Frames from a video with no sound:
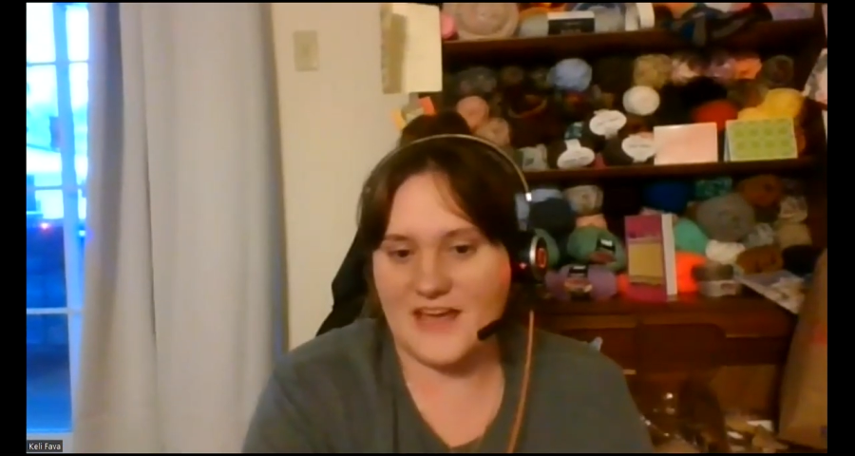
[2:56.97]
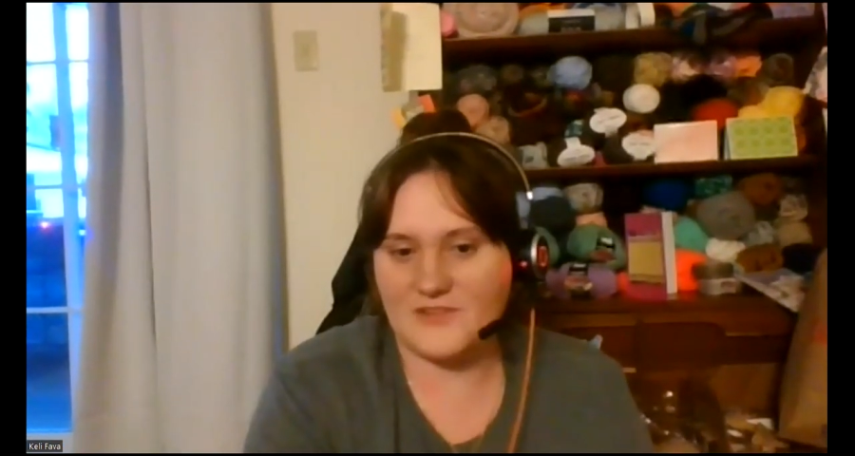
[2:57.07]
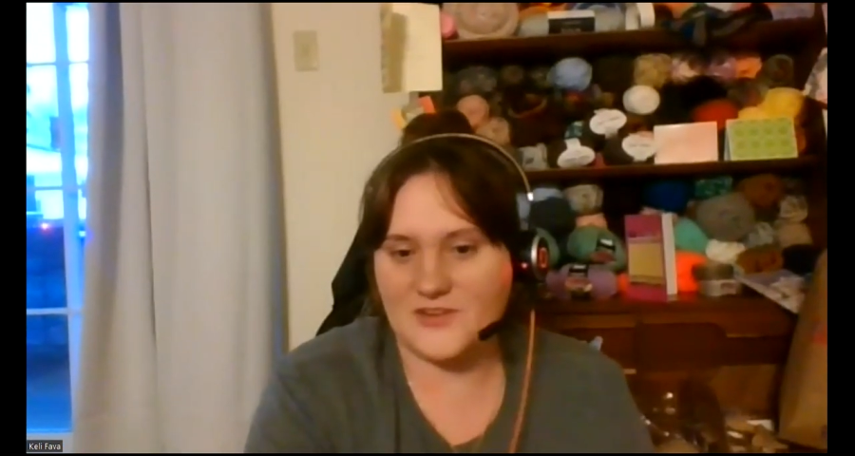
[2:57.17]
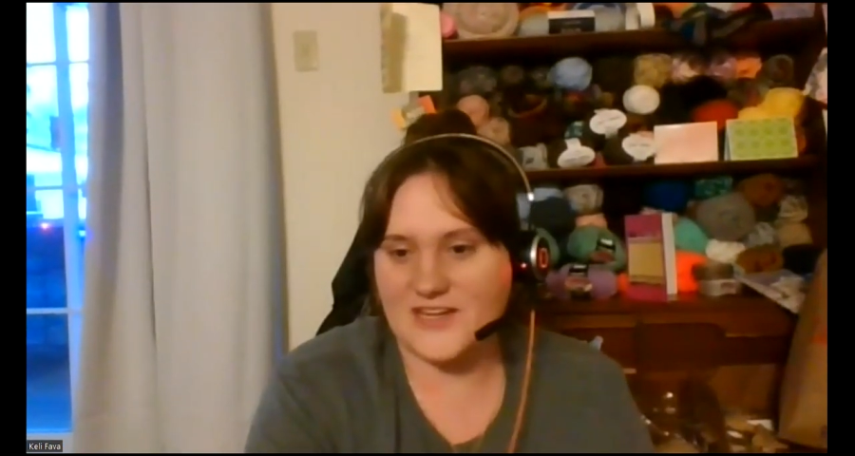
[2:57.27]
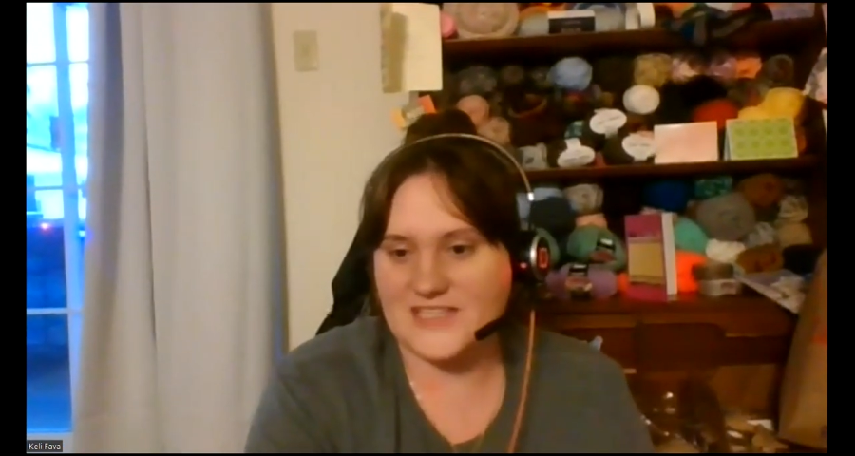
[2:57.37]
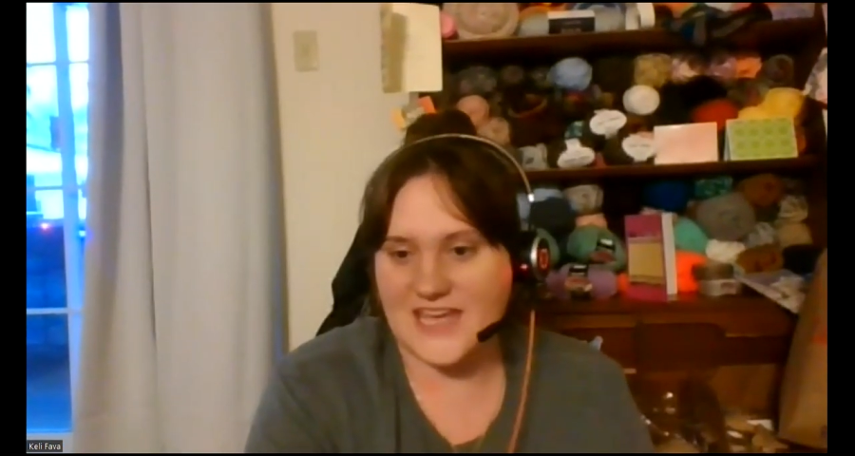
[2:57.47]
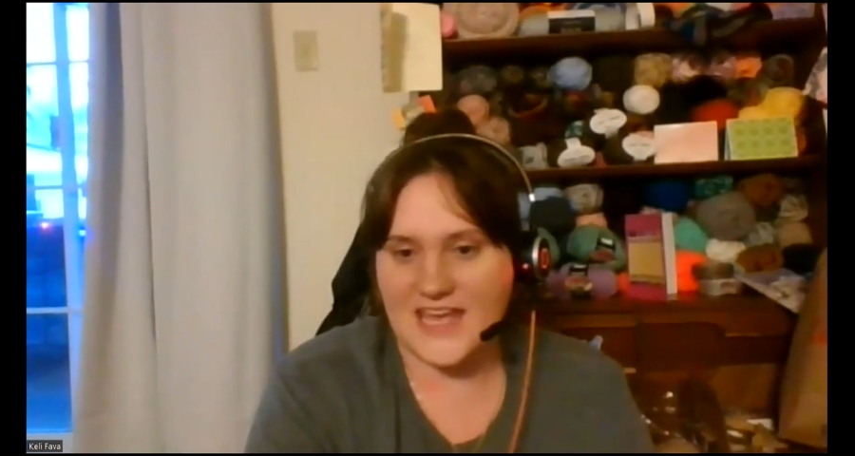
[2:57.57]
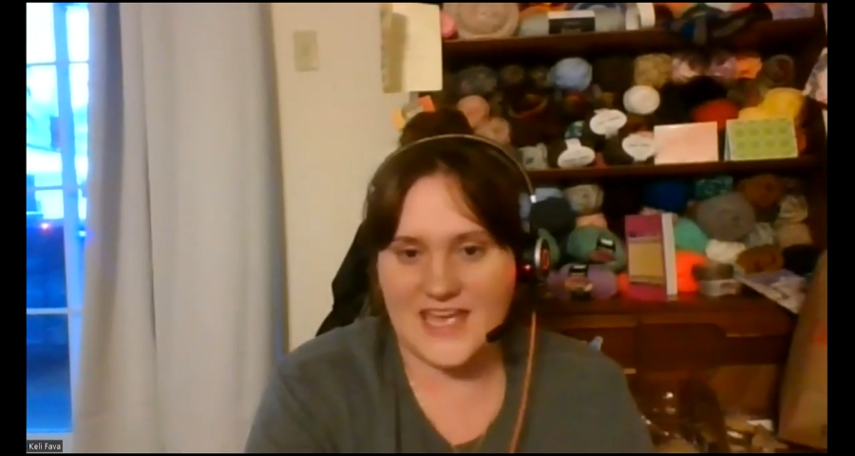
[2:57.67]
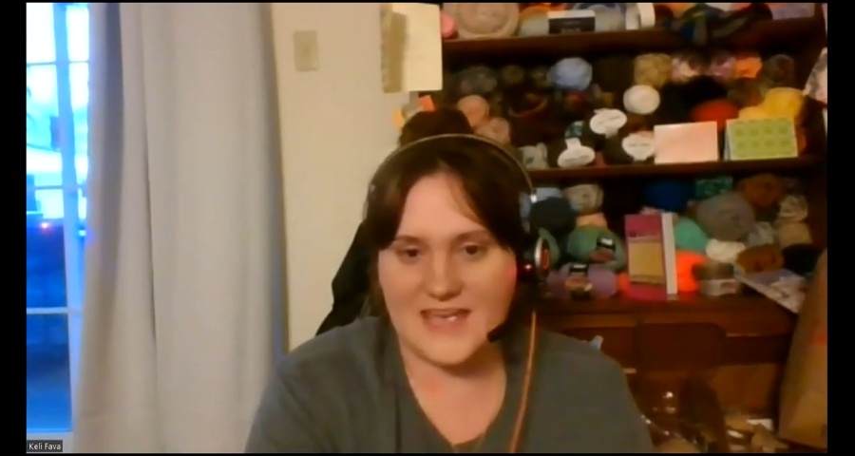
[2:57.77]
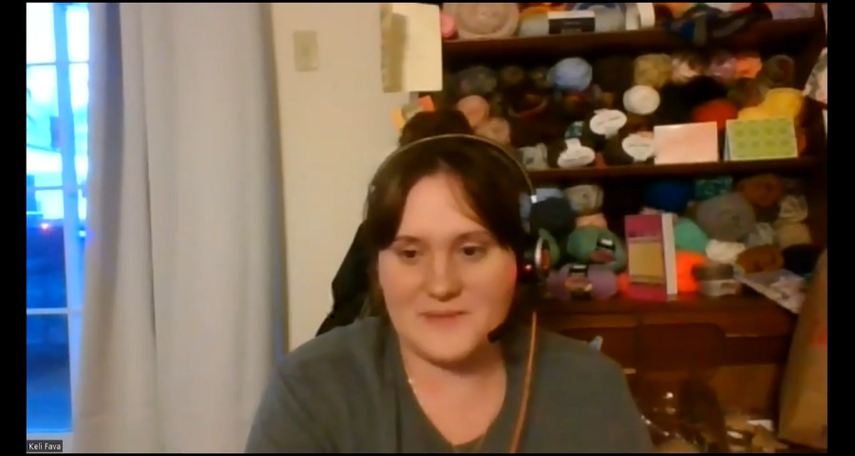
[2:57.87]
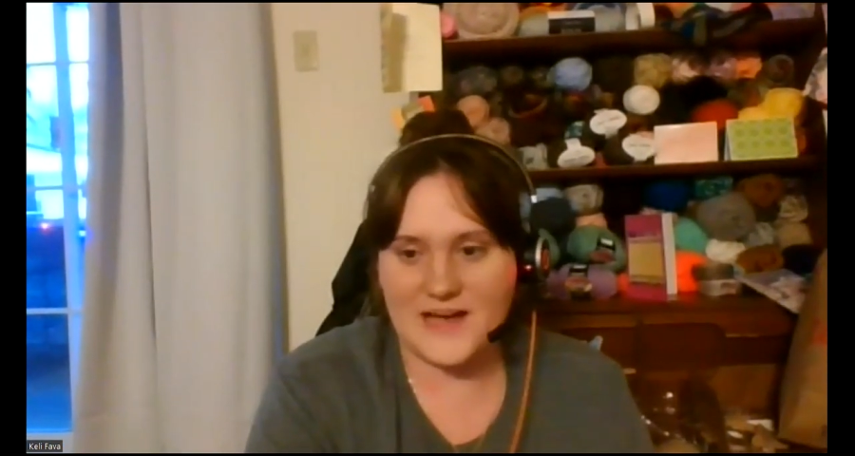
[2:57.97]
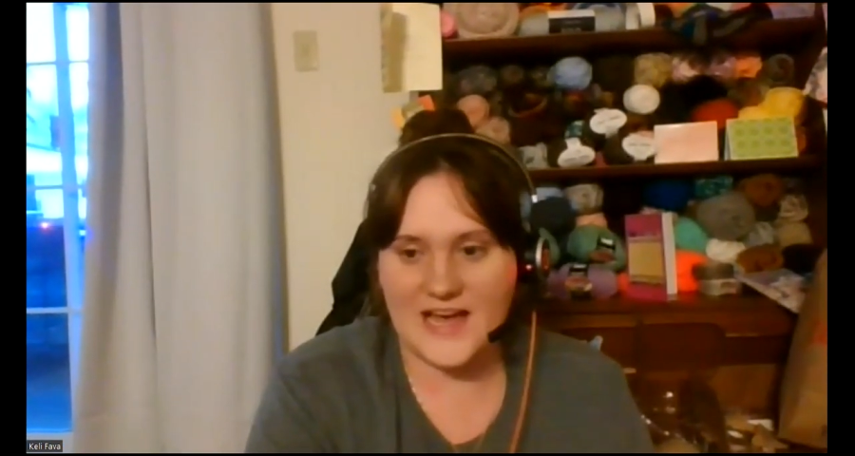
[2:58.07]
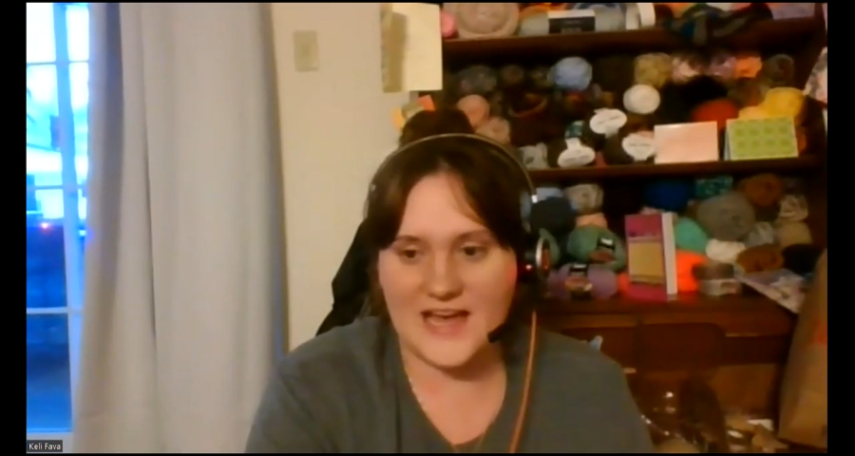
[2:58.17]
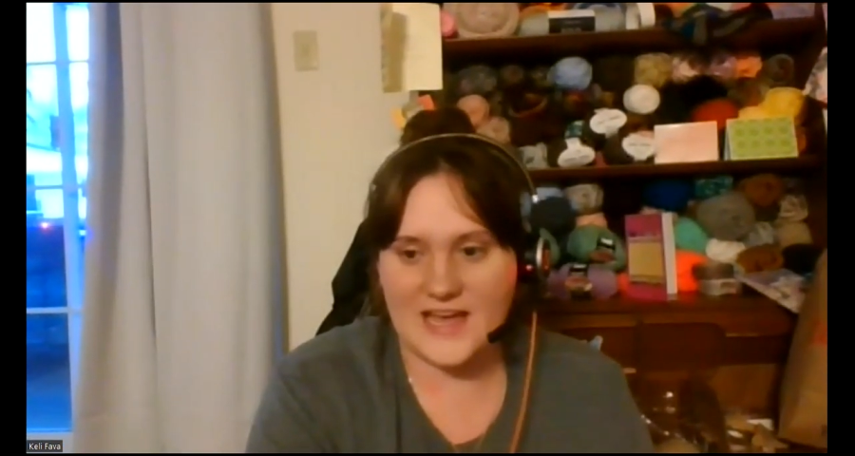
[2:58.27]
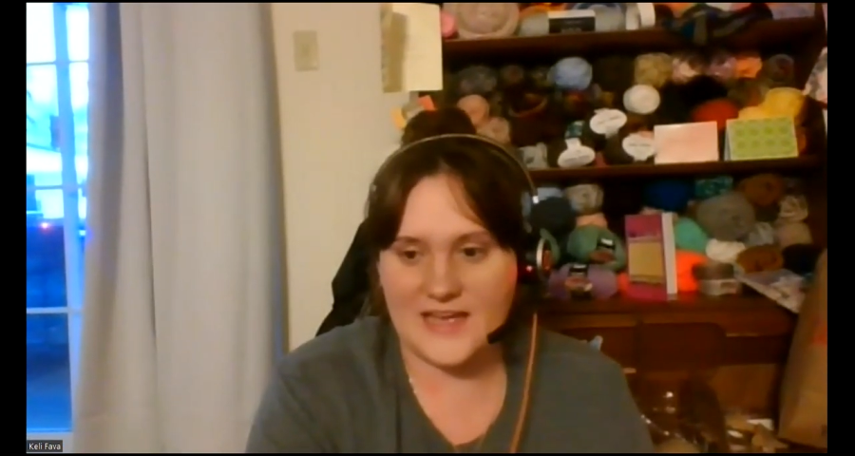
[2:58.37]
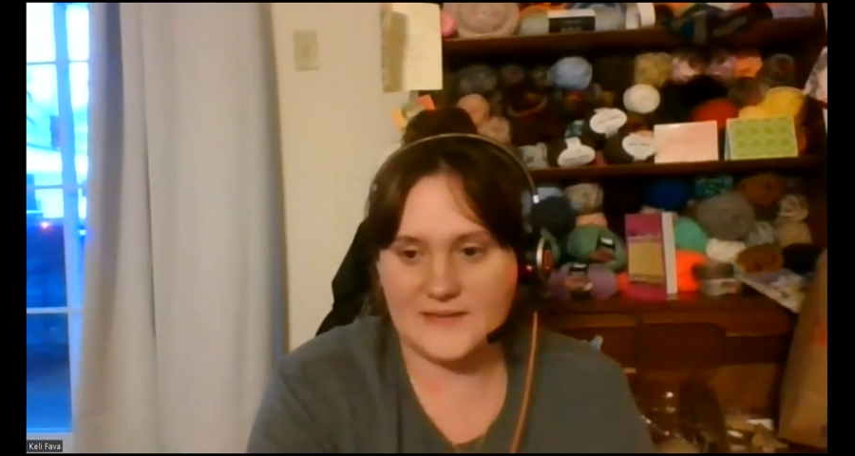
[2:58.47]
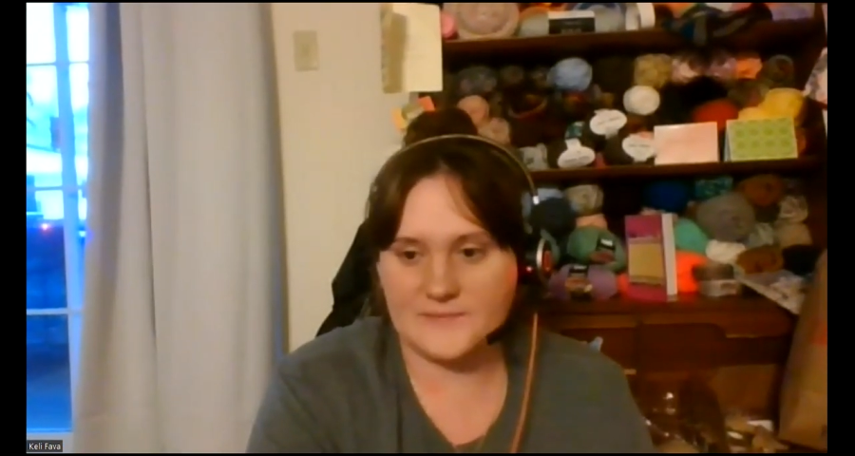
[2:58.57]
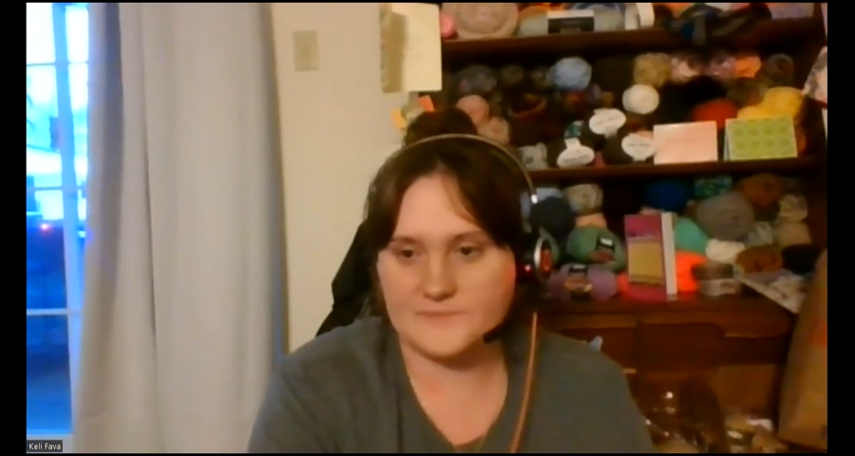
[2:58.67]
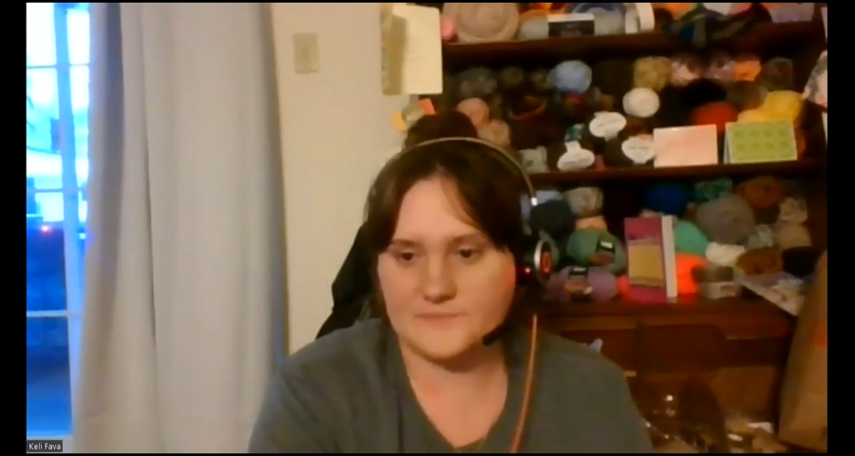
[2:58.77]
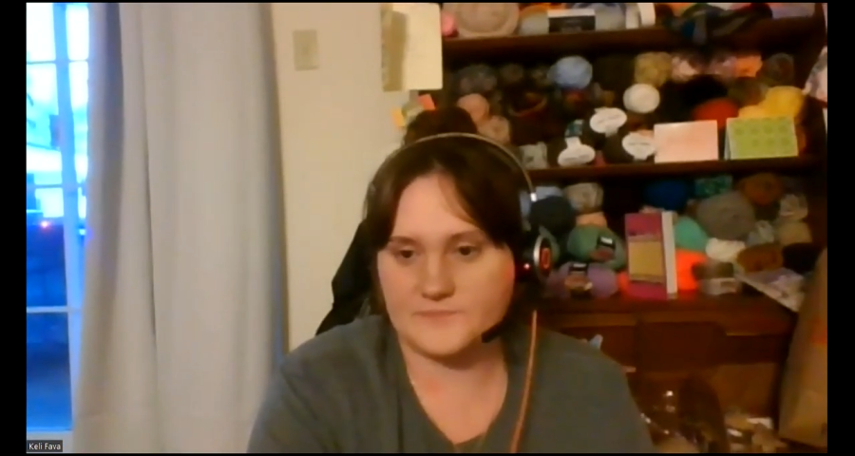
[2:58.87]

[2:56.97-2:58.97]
have a great day. Bye.